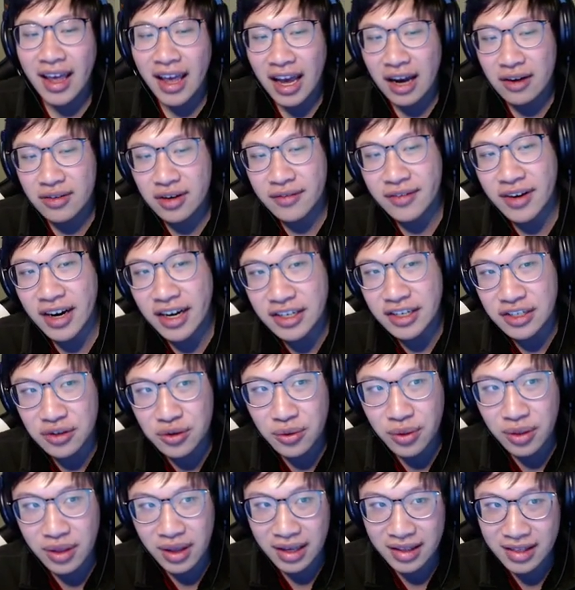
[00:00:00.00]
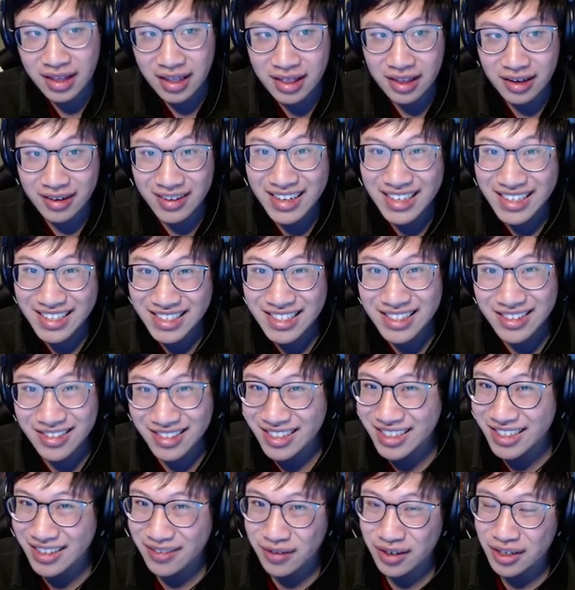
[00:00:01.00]
However, I do think that there is still a
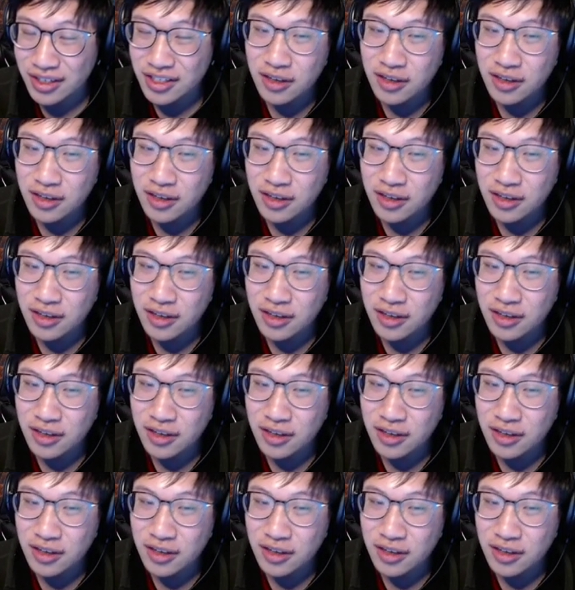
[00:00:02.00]
difference.